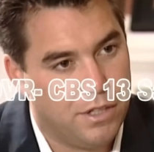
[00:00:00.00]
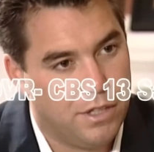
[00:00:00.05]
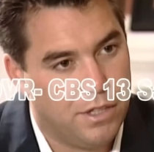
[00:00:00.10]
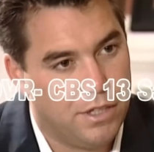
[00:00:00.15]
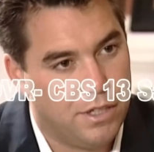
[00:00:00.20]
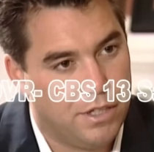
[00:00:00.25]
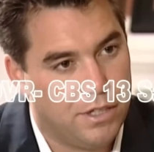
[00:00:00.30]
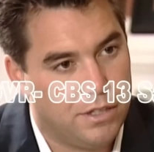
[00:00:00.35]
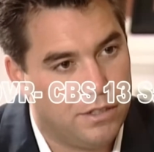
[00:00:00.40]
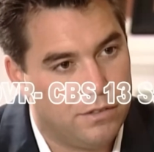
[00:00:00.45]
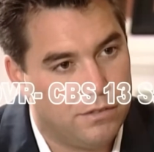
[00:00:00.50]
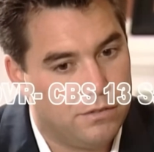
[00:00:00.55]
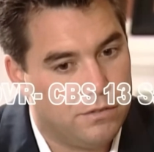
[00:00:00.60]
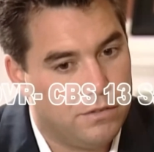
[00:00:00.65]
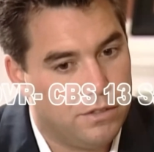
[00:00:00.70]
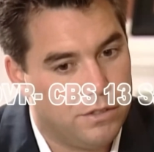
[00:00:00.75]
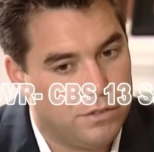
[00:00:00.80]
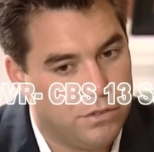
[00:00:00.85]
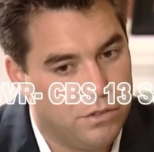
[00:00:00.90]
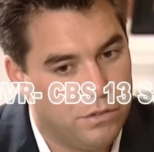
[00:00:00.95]
and
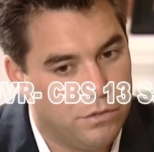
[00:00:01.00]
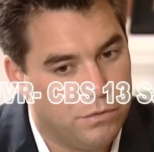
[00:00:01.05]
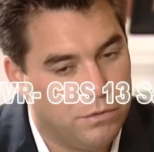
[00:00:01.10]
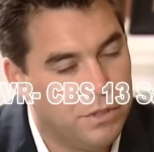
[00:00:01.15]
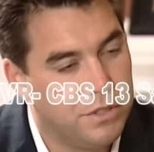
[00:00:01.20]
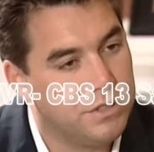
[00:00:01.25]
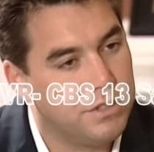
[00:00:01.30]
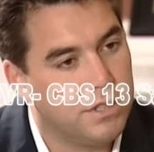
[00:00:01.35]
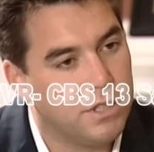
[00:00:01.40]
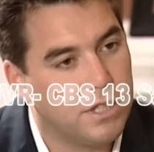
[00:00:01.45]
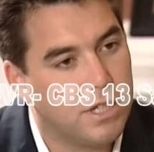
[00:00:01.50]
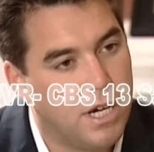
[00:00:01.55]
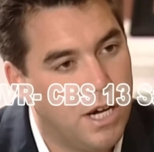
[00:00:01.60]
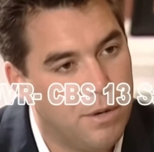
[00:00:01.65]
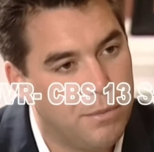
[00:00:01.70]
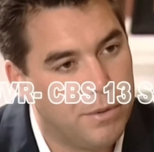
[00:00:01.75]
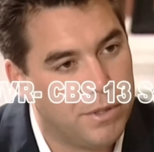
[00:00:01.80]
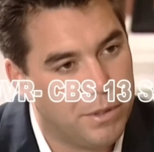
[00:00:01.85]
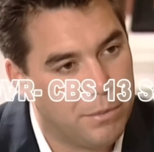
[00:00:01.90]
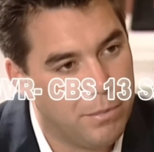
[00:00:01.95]
there's no reason to
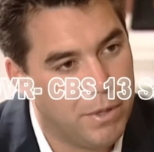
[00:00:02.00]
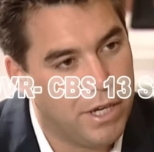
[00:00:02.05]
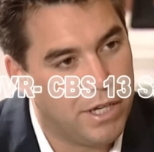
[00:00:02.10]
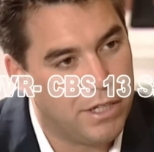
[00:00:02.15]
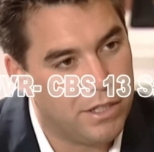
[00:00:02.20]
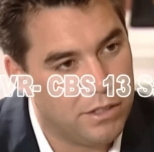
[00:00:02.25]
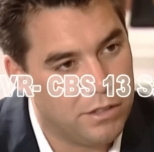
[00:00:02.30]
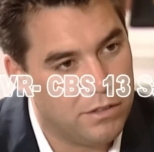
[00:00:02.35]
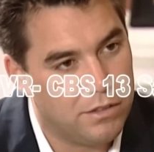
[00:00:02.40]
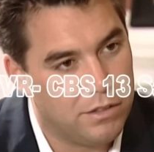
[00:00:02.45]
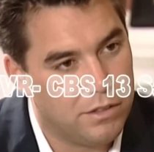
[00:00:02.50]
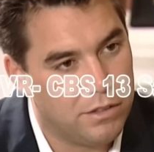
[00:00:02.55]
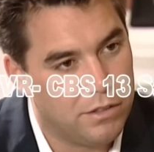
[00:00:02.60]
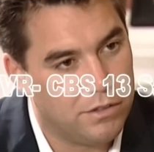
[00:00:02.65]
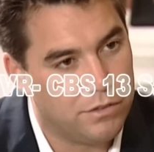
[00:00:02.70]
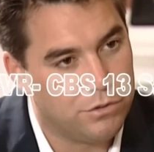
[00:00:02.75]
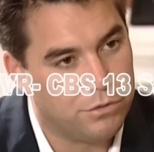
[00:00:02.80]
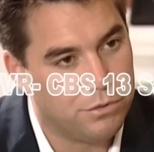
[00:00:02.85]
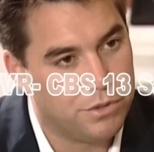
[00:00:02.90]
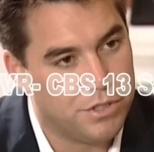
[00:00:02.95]
comment about it.
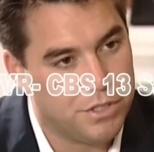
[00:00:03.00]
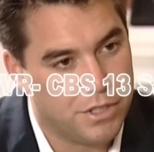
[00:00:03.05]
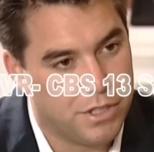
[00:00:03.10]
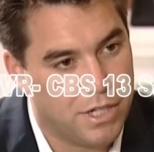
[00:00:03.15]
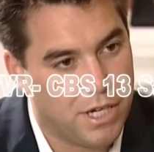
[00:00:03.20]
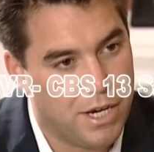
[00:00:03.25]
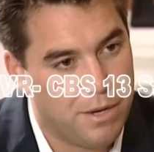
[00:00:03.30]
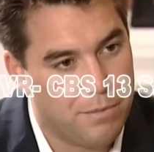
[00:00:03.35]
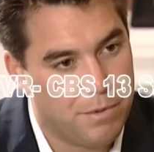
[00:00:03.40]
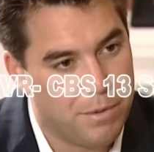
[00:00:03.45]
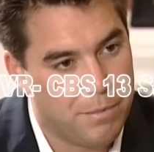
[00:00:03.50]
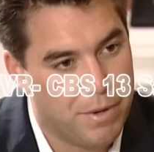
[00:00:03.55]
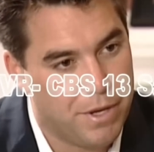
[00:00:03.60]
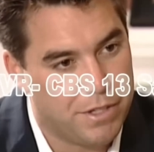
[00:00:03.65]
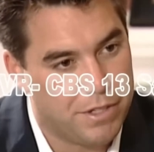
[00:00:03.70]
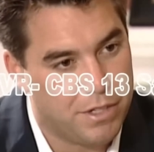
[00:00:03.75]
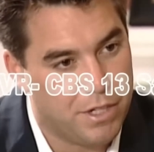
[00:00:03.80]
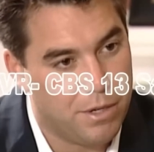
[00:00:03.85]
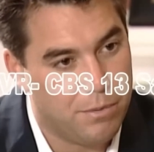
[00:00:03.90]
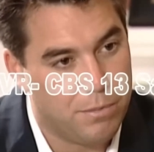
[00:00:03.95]
There's a reason to comment
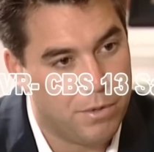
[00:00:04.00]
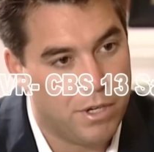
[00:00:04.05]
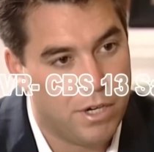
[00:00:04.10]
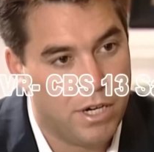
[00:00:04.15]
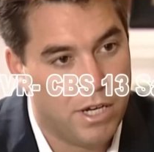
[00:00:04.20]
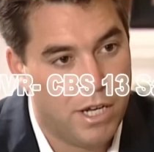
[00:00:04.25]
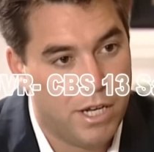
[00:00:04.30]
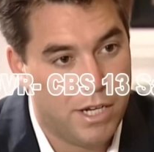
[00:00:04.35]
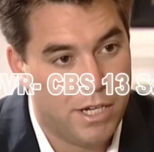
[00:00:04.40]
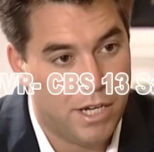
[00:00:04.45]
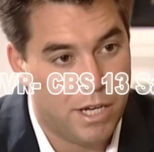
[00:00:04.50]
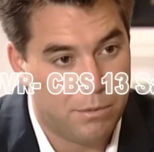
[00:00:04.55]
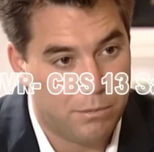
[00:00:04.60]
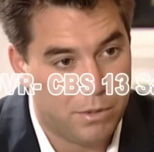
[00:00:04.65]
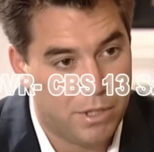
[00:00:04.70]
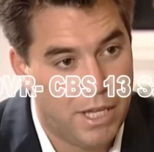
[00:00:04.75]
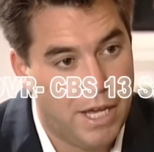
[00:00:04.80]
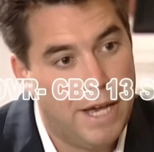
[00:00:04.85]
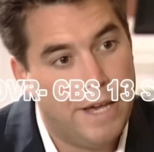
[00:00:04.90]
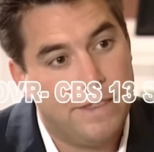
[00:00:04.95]
about the number. Now I'm
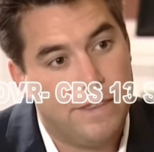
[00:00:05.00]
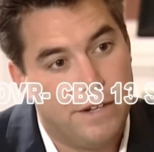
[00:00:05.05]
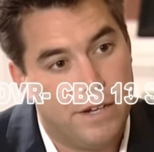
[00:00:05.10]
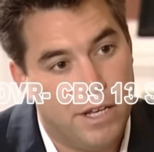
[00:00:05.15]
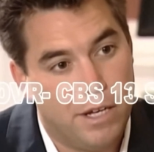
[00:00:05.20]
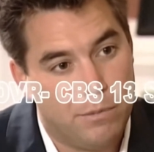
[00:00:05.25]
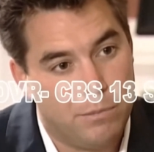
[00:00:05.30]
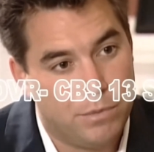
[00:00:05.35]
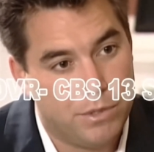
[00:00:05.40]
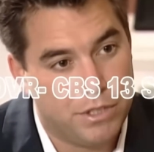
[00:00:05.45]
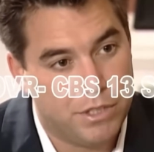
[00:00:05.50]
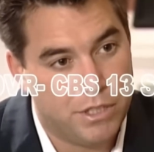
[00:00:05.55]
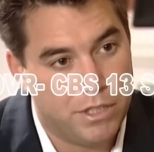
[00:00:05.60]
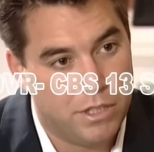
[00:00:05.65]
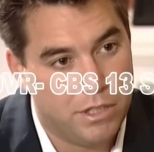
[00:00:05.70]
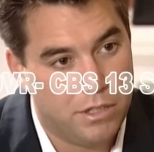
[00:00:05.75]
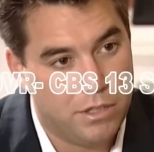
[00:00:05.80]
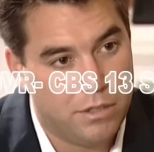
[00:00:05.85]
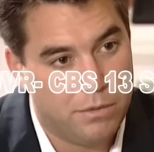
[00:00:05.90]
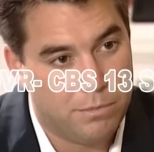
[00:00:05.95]
glad that Amber
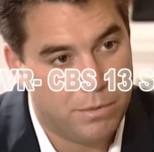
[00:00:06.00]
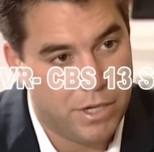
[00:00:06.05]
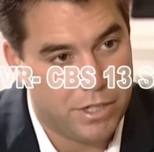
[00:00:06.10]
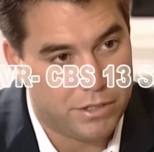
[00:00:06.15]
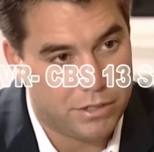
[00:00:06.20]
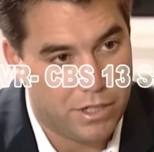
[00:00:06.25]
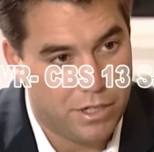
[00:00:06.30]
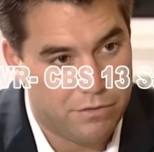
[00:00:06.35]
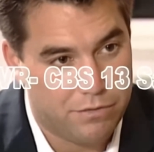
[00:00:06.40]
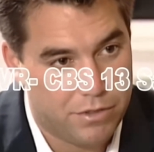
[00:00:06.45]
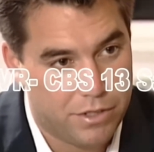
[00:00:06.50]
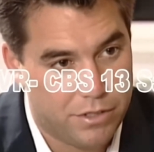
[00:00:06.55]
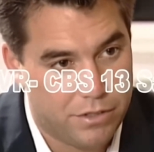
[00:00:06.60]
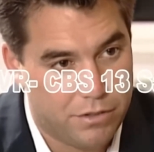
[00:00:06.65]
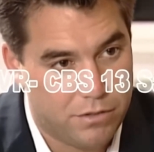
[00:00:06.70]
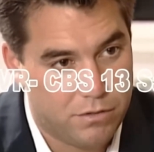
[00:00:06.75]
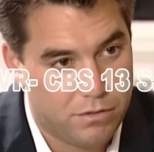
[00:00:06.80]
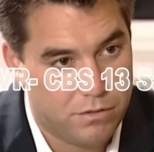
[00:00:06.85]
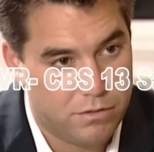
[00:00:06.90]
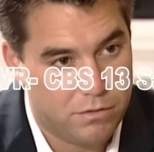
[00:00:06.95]
did the press
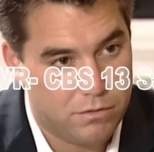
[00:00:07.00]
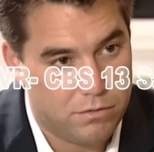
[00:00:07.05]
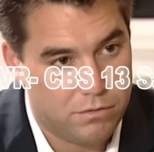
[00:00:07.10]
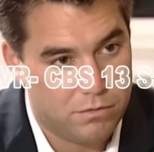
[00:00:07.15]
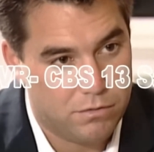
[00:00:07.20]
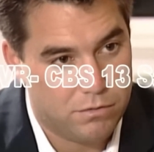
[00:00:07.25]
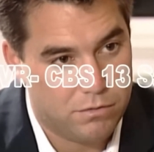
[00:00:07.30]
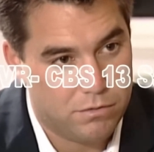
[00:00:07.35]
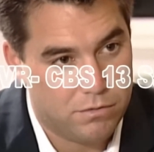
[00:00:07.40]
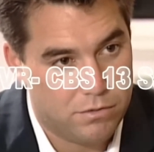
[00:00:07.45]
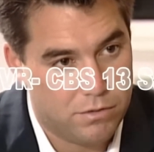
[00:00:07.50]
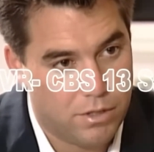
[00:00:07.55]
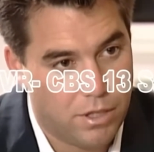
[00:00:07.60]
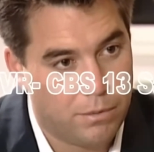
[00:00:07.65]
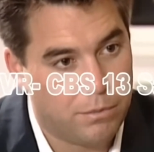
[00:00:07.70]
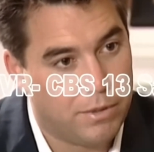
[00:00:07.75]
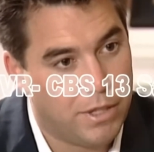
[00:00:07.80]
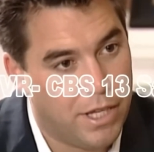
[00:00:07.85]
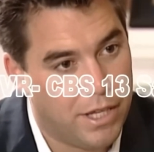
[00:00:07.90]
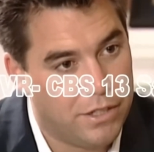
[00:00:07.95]
conference.
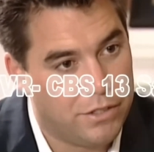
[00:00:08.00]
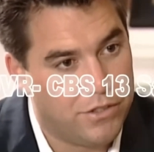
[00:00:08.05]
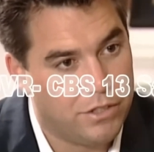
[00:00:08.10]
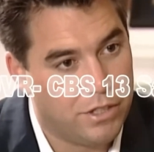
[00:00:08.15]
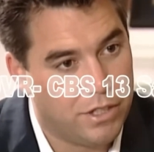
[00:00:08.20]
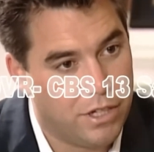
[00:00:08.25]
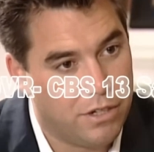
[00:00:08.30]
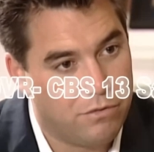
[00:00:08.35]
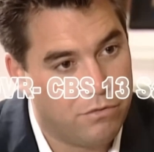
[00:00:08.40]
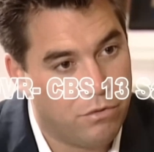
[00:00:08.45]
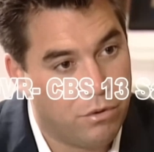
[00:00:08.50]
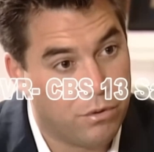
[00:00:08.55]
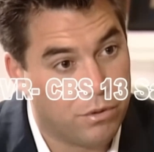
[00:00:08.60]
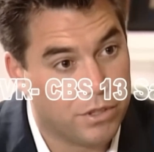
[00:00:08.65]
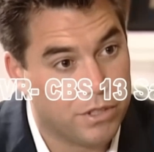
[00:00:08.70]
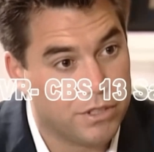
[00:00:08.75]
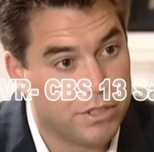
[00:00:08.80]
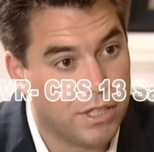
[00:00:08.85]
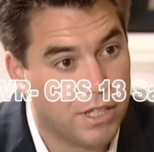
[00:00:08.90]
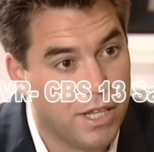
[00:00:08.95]
I'm glad that she came forward
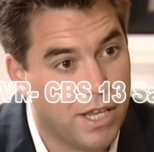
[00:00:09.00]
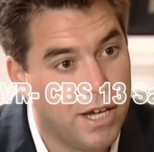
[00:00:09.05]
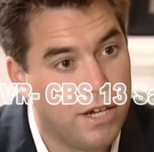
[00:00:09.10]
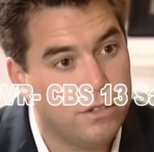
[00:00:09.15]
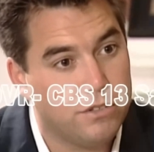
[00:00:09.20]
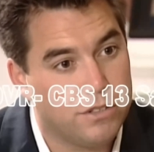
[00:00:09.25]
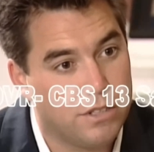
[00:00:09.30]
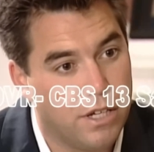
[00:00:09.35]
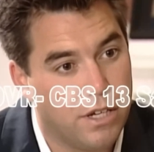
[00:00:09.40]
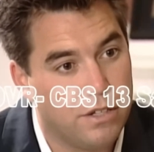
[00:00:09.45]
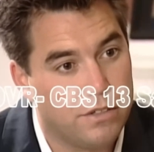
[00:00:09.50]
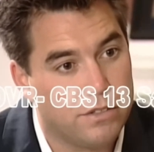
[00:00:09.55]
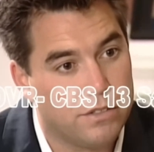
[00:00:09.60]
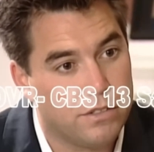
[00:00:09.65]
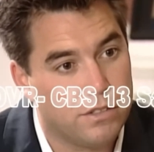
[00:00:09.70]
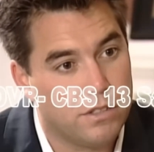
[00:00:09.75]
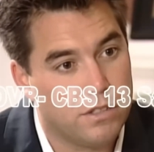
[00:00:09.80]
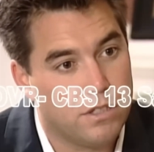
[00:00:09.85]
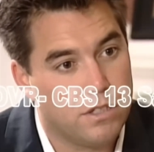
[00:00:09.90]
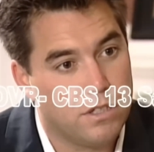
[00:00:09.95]
because it allows us.